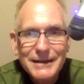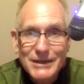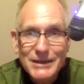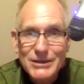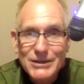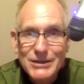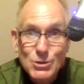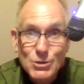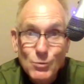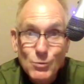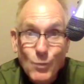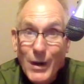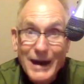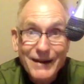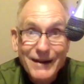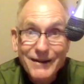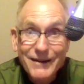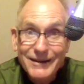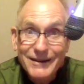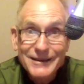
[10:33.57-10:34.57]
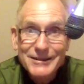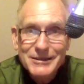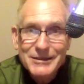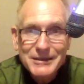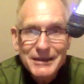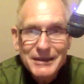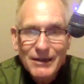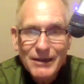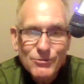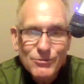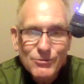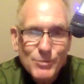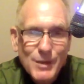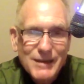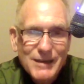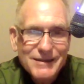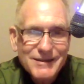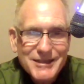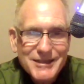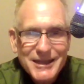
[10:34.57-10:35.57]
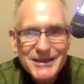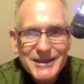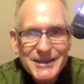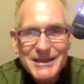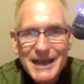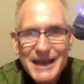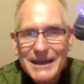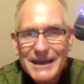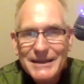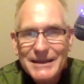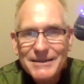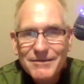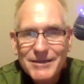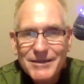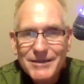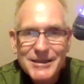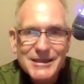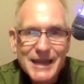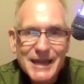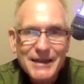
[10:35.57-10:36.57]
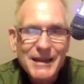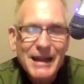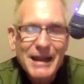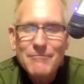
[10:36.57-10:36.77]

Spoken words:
It's just wireless. It gives me 6 to 8 to 10.